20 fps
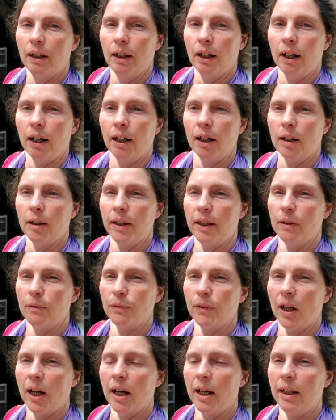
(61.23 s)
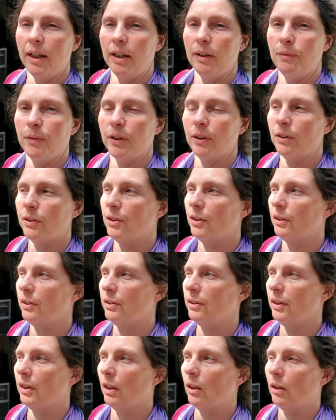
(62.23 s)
If not, if you're just,